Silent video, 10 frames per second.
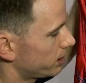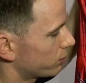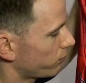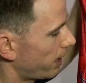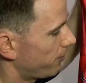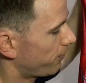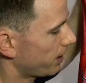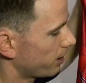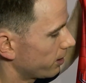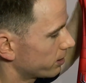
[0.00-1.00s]
these red
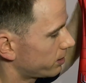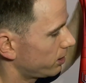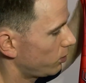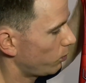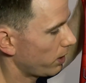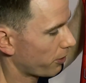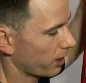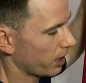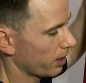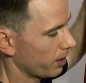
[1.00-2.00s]
fingers with
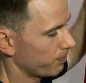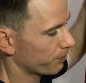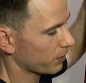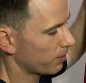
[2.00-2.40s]
a